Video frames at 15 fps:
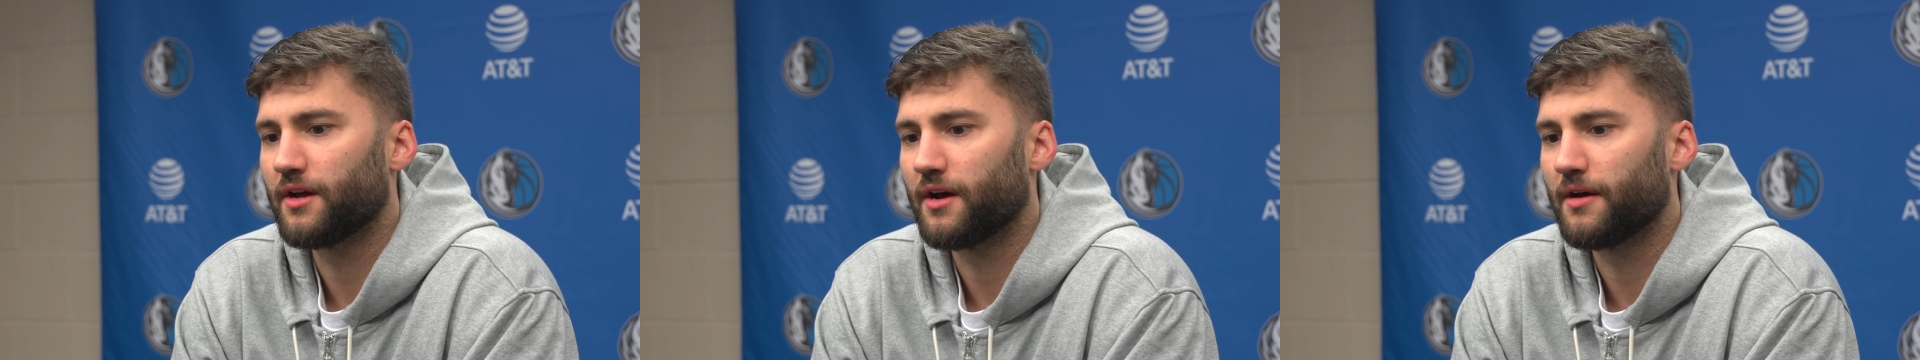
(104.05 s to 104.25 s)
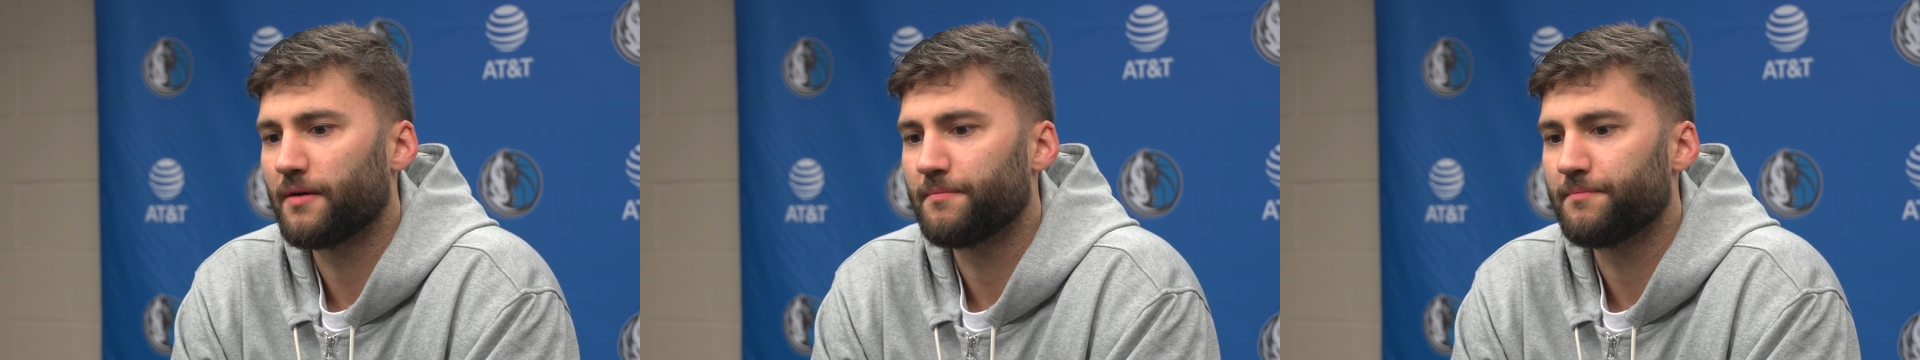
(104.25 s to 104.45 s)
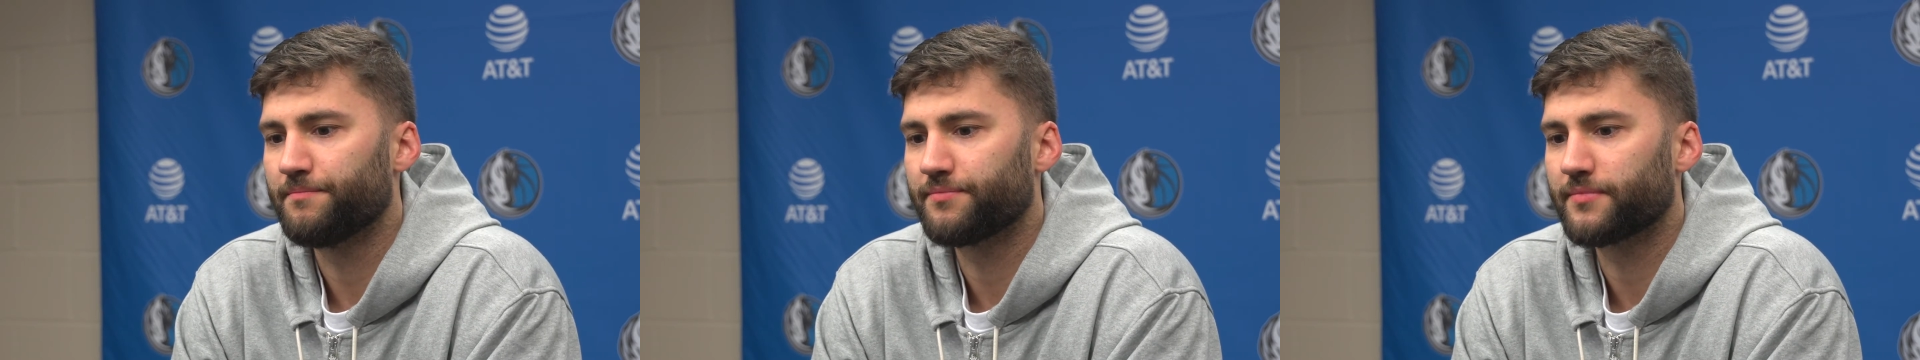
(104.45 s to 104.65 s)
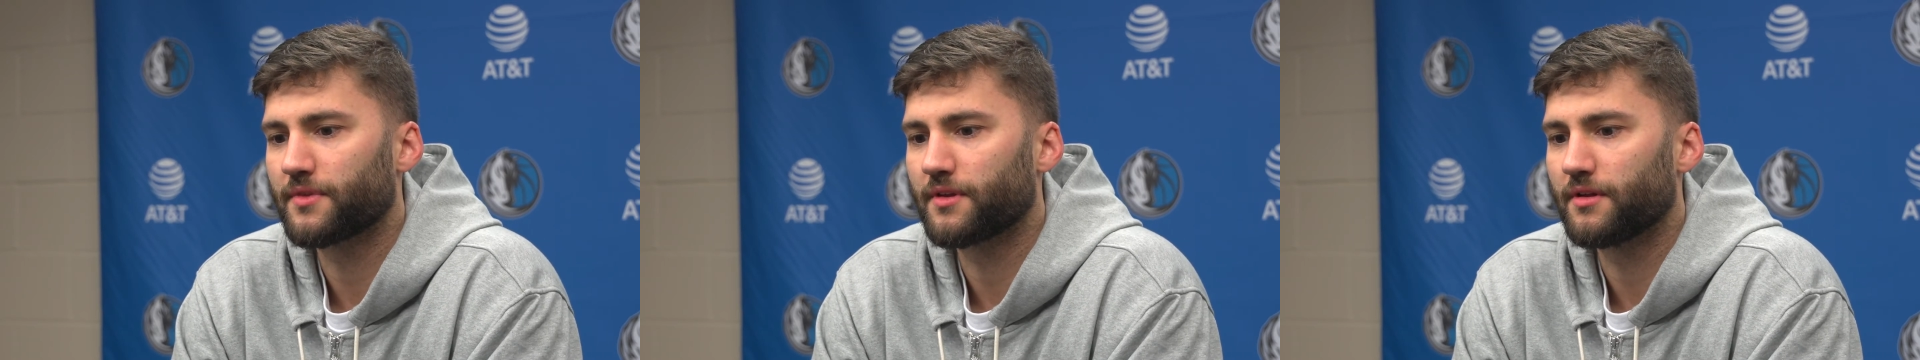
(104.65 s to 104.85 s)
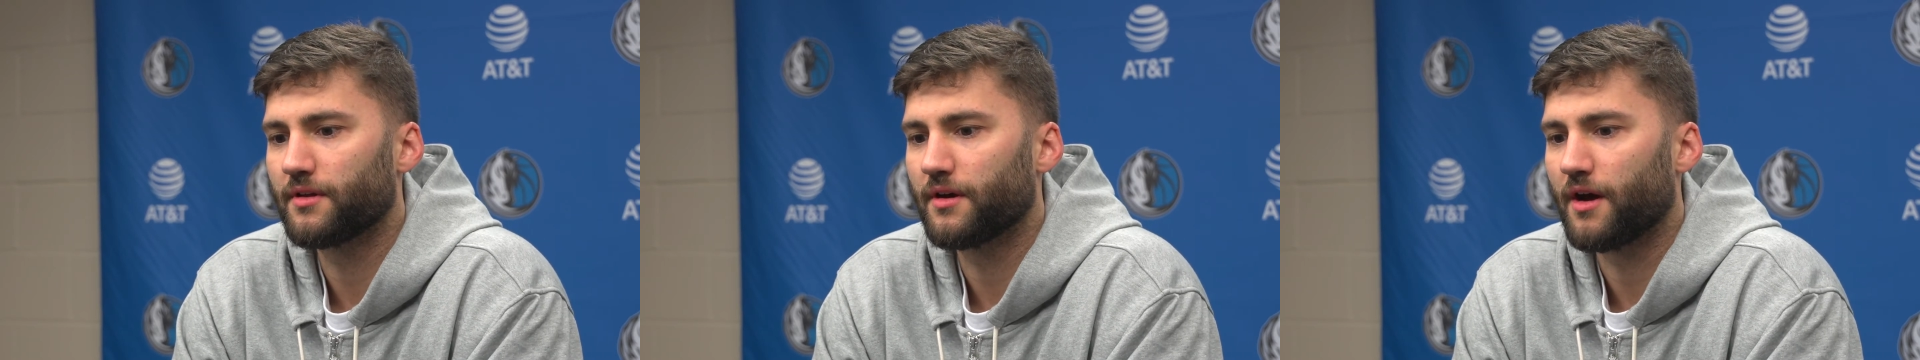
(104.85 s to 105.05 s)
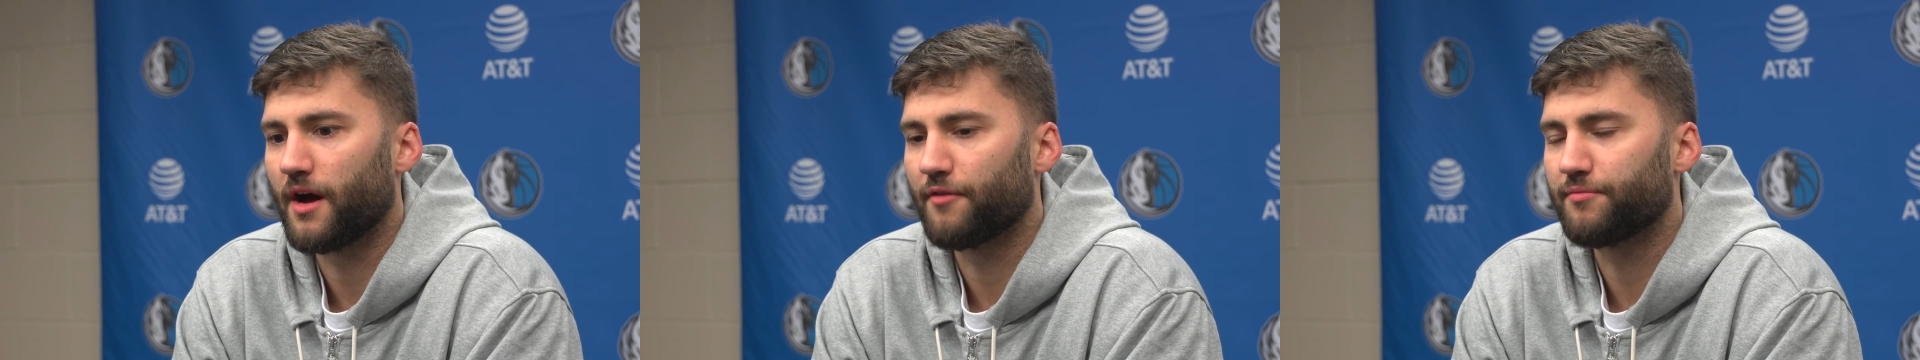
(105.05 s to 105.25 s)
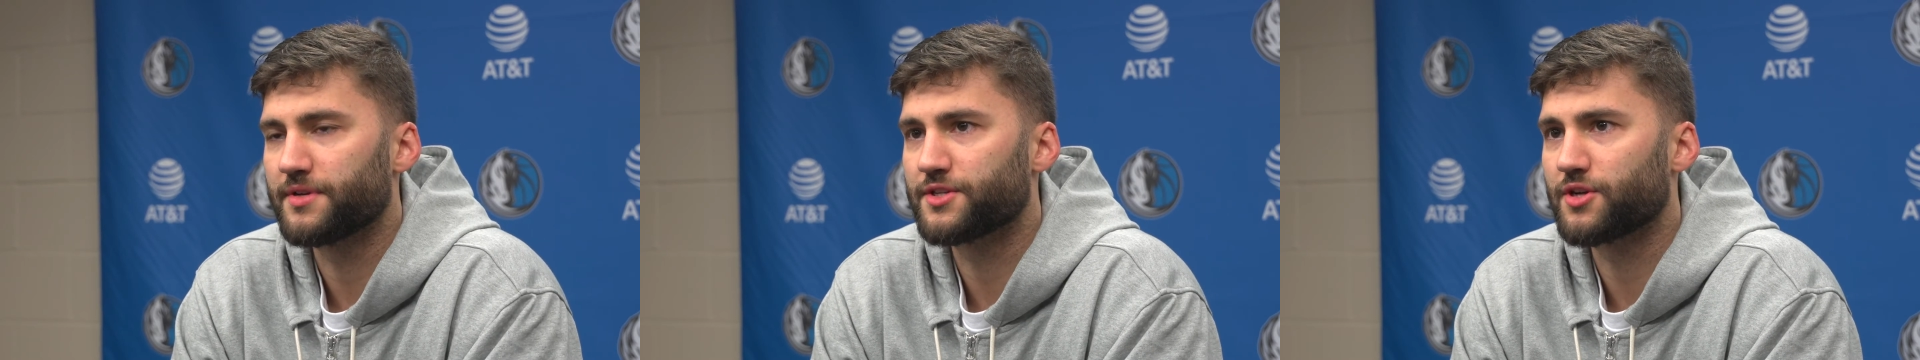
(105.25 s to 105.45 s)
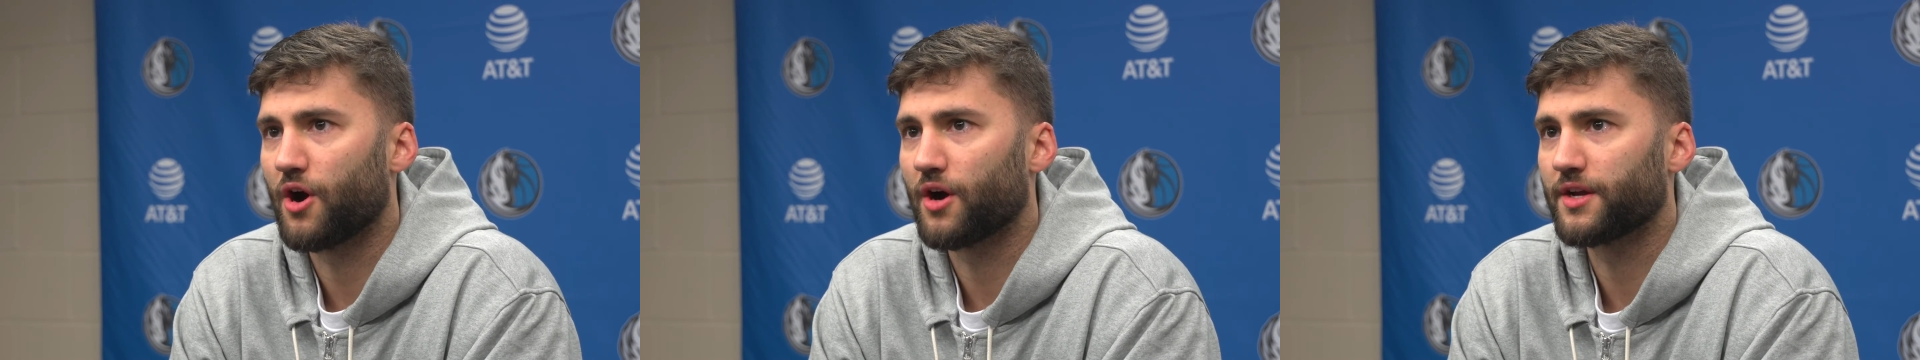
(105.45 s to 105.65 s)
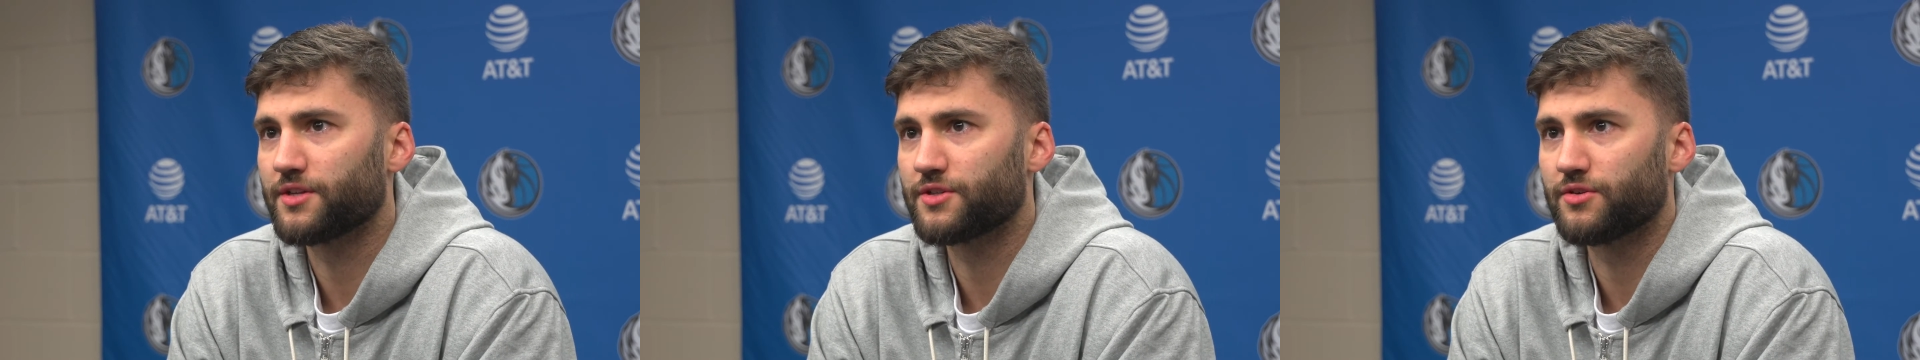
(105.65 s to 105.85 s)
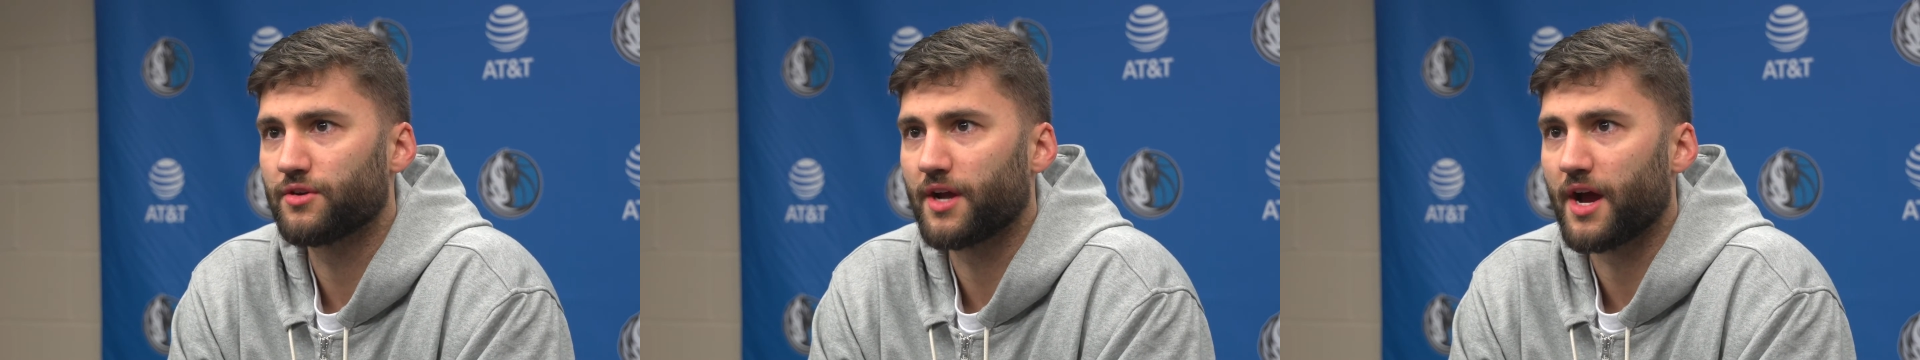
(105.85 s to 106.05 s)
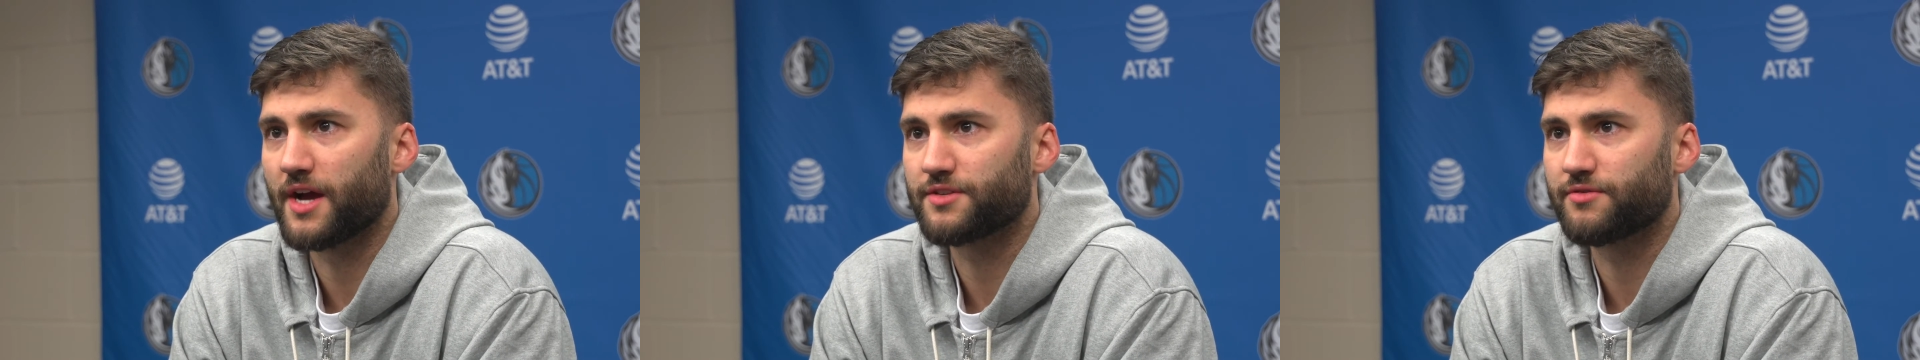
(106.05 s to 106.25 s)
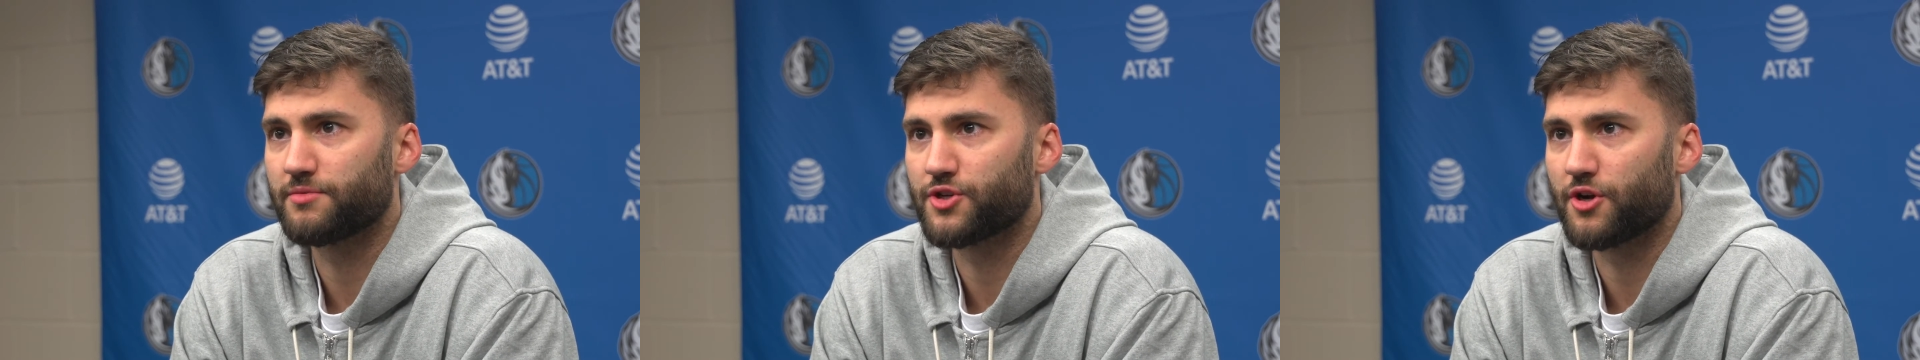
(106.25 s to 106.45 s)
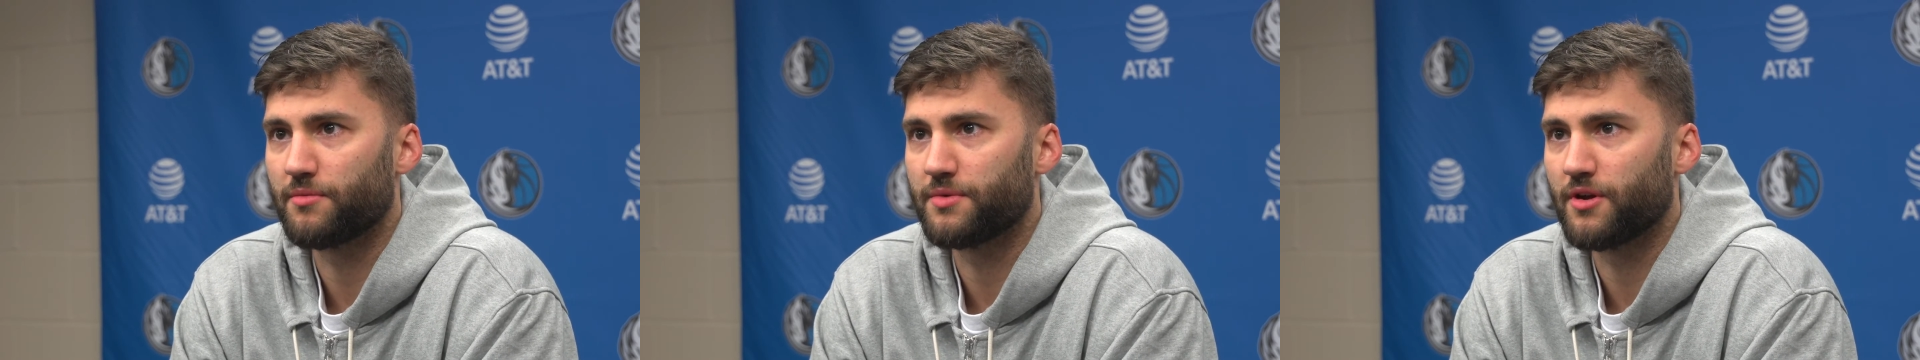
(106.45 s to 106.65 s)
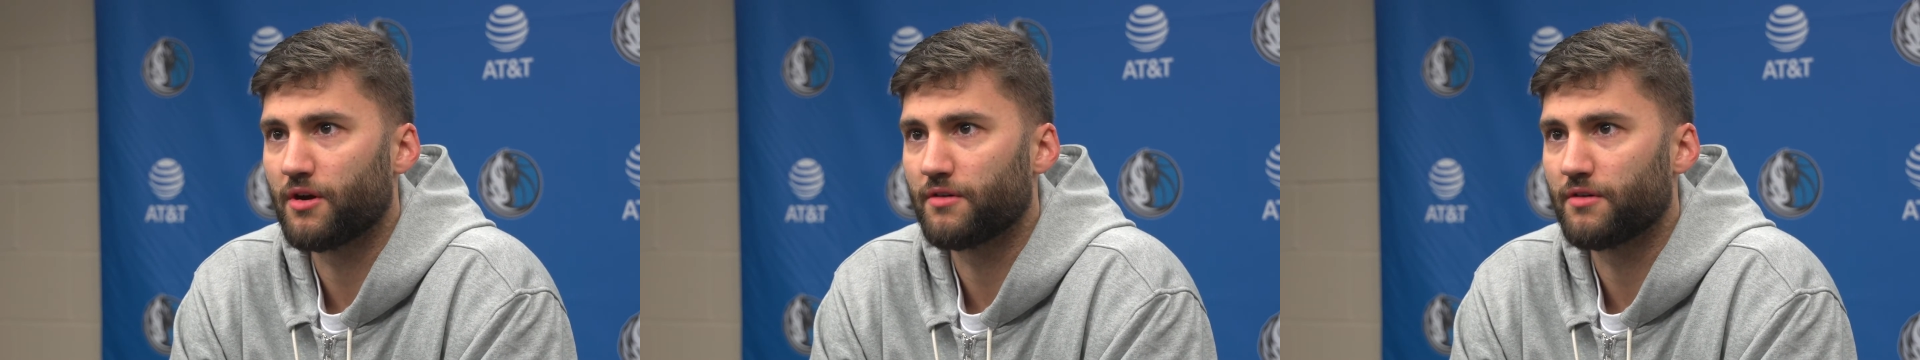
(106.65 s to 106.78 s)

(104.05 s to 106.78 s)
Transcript: I've been talking to the guys from Germany,